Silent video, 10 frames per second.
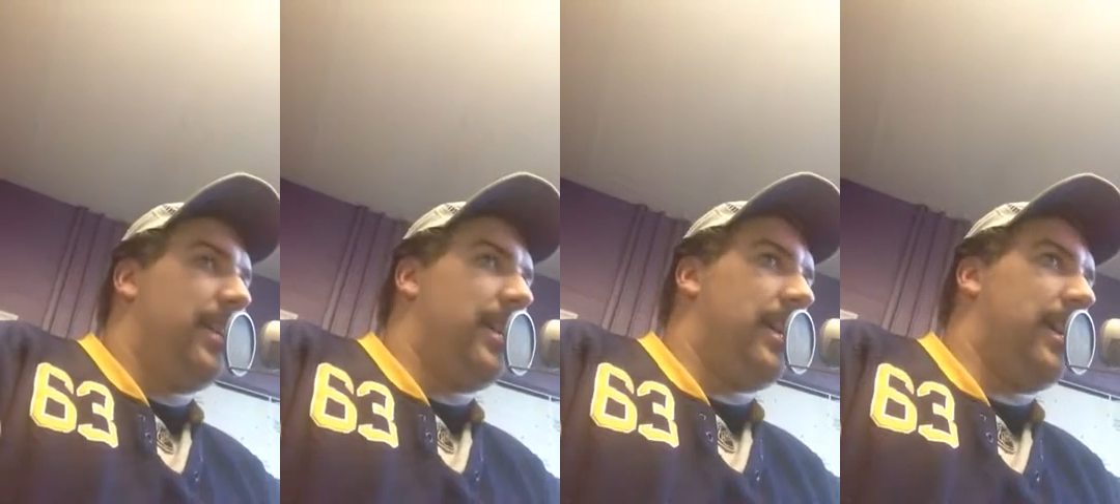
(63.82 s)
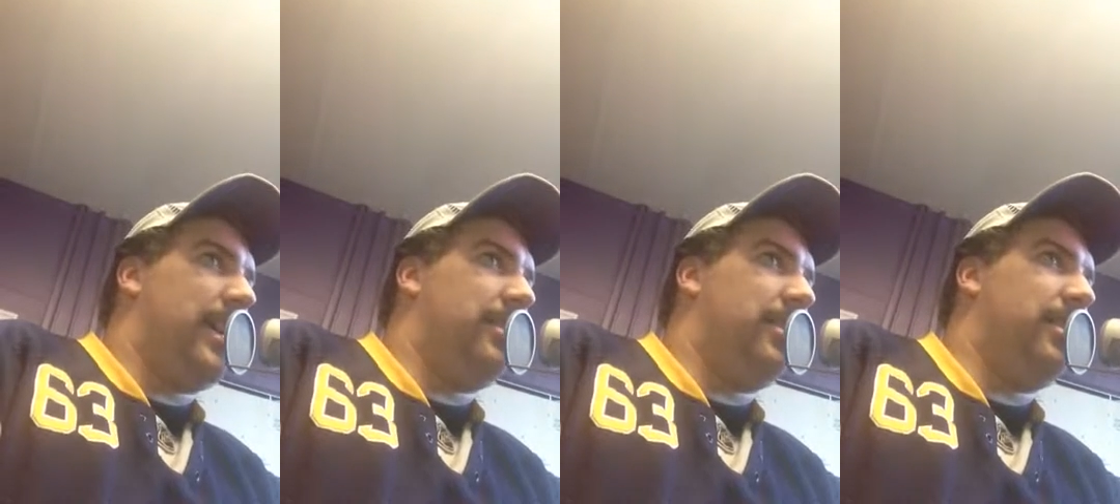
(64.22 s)

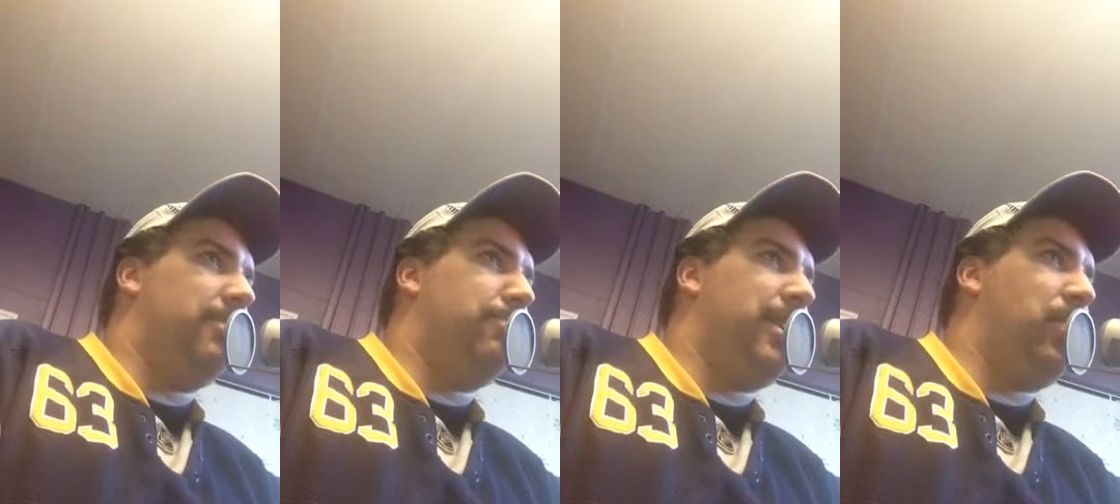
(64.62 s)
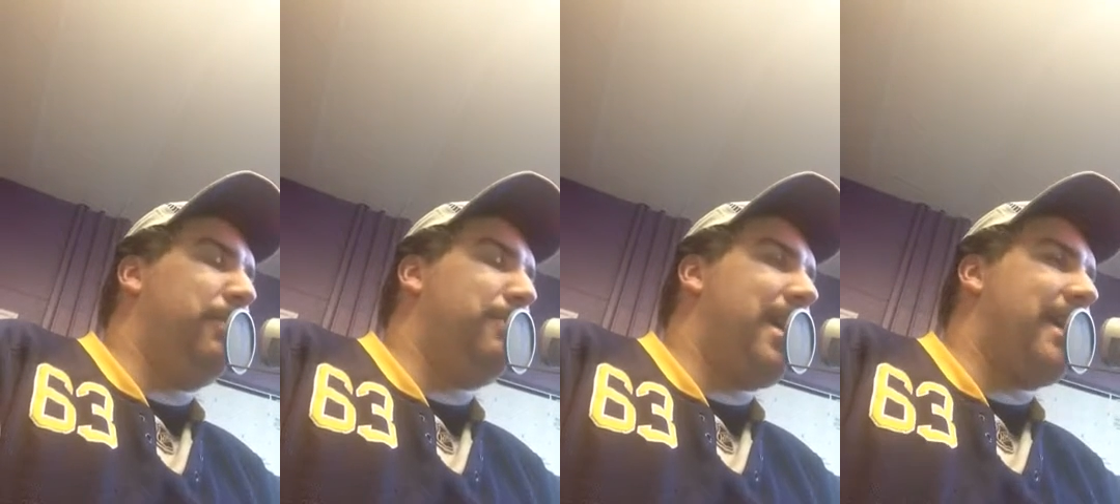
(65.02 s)
And but I will
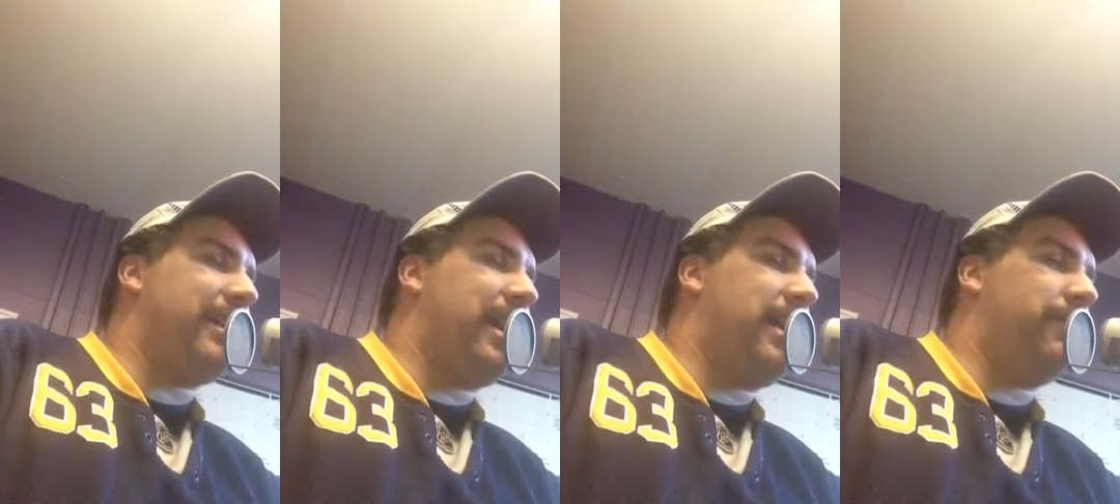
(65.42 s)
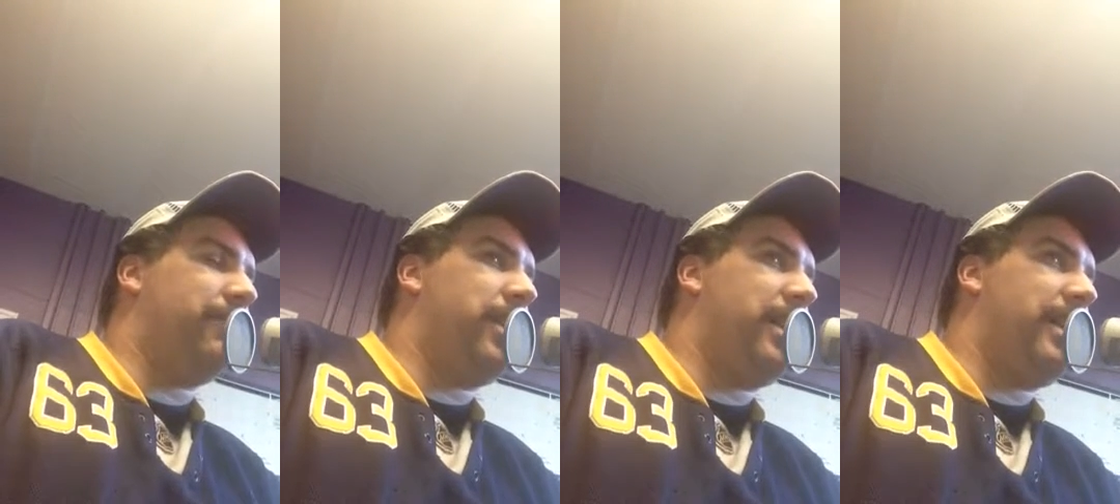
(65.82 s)
be back on
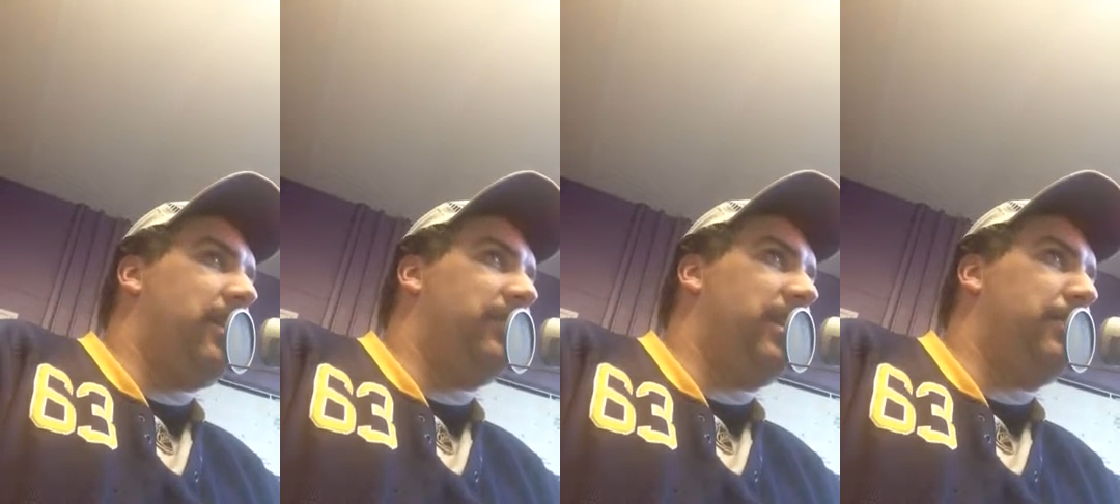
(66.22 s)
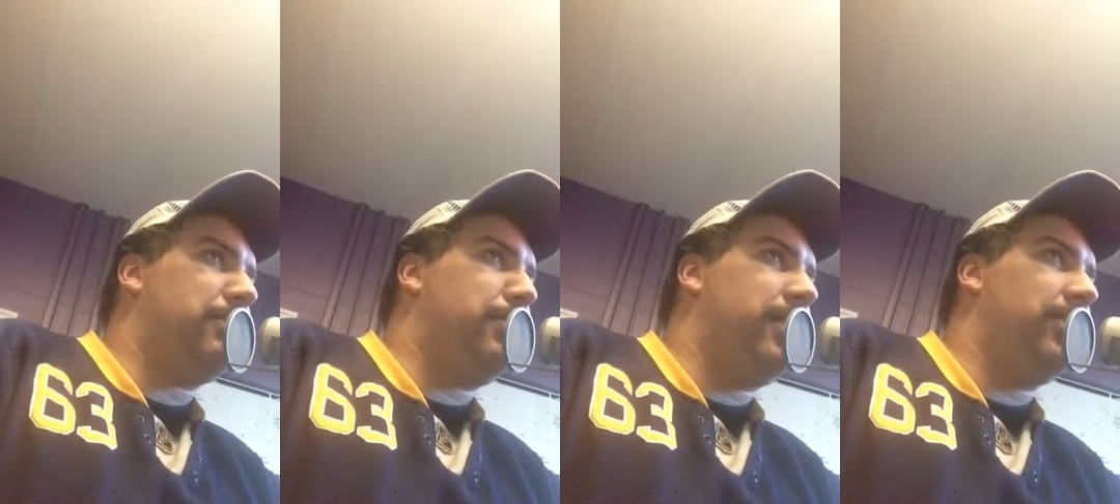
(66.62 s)
Friday. I'll talk about
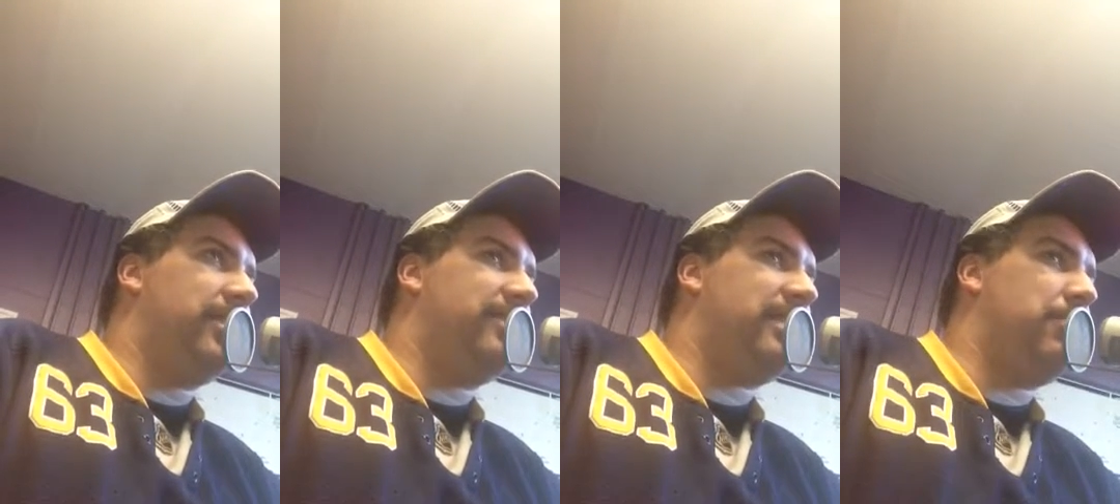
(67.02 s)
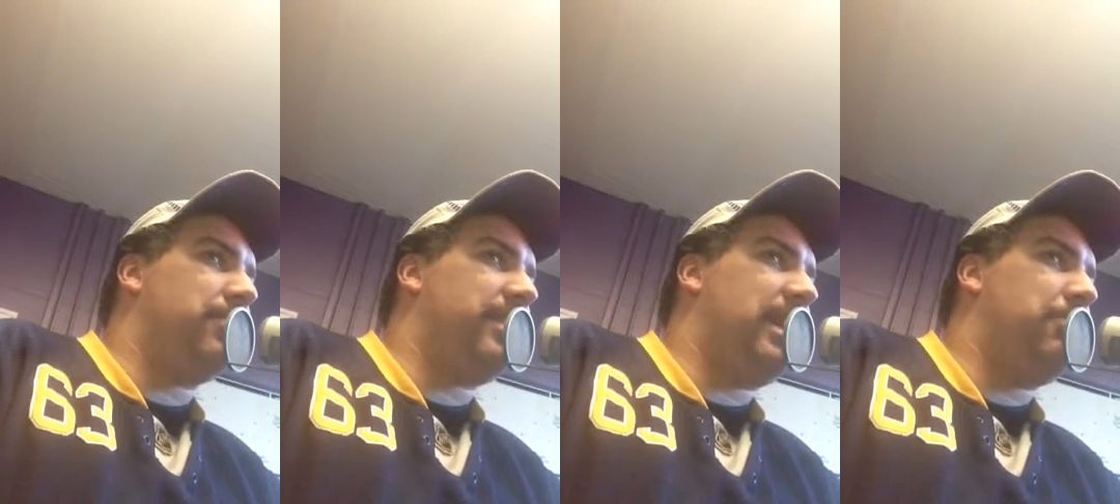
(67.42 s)
the Bills and
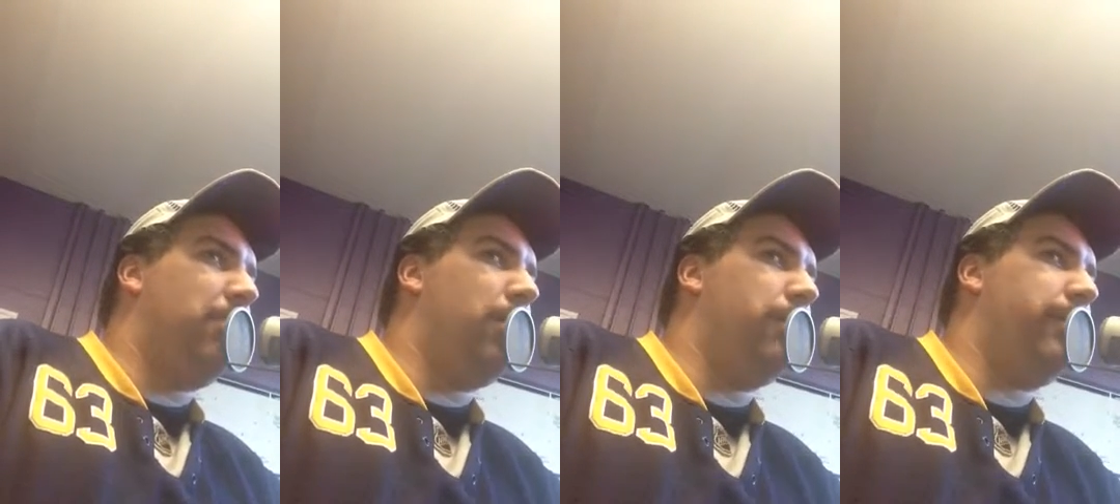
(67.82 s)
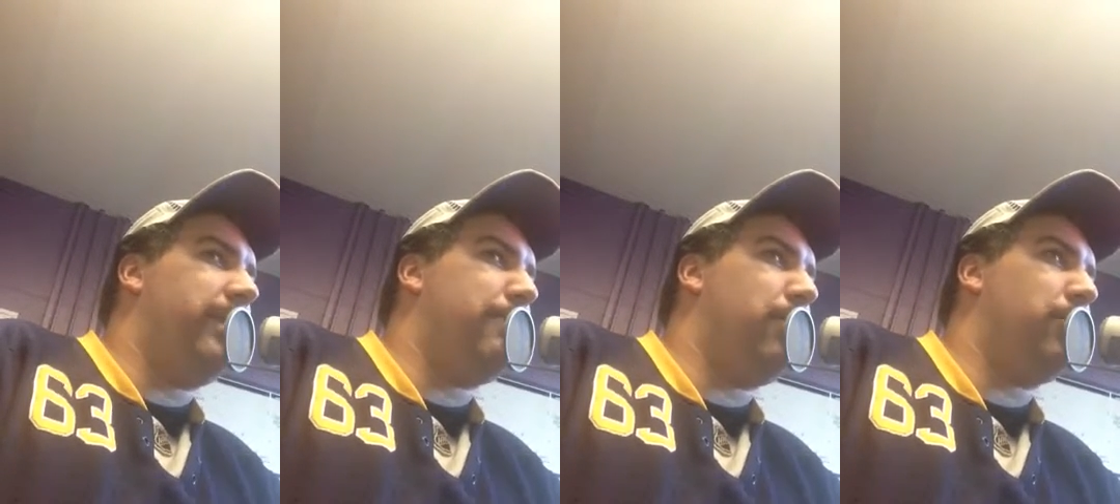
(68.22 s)
Sabres game. Hopefully
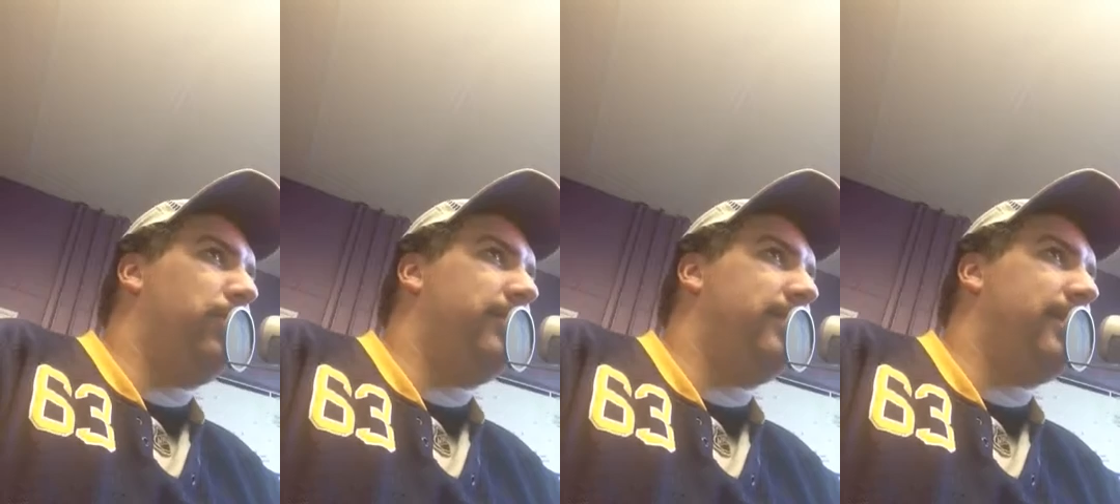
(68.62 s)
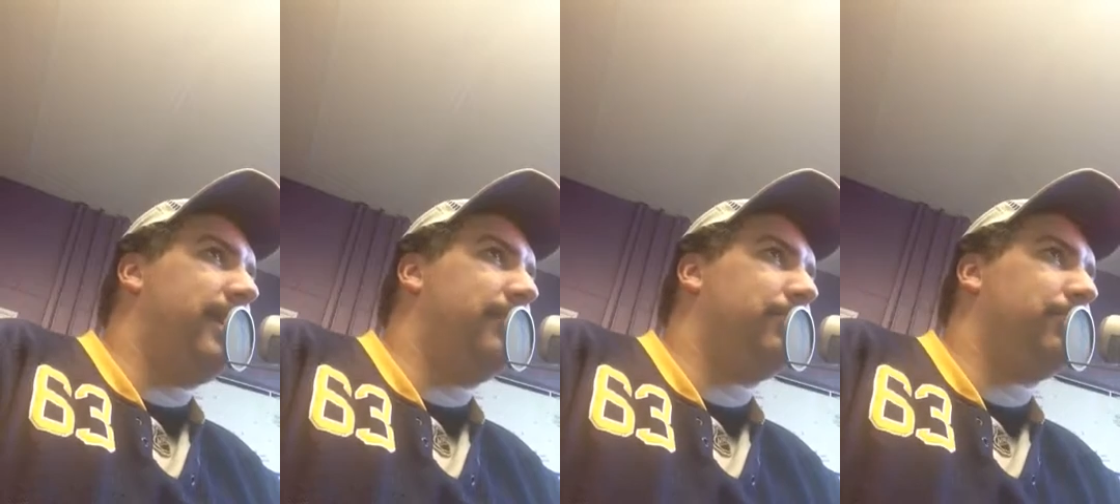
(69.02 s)
they both win
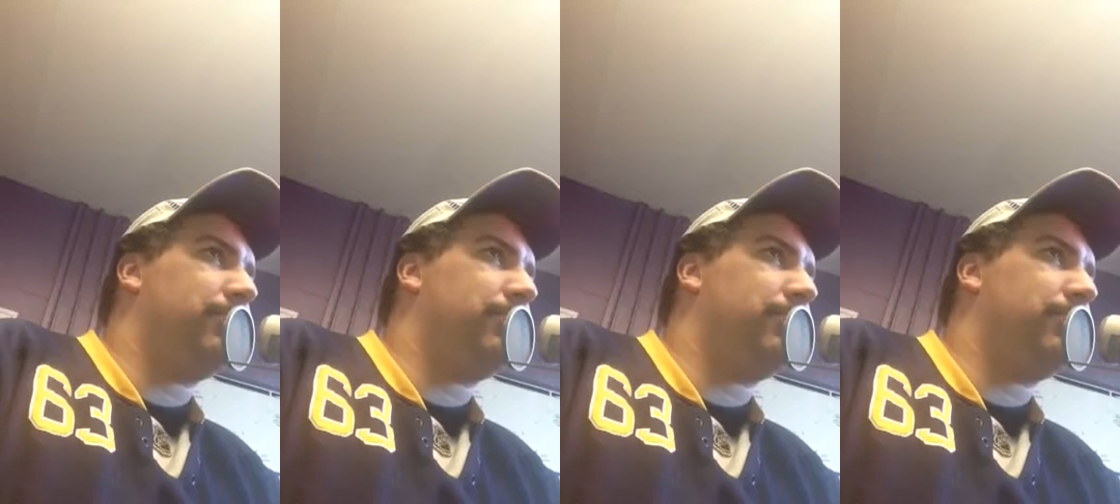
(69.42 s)
tonight.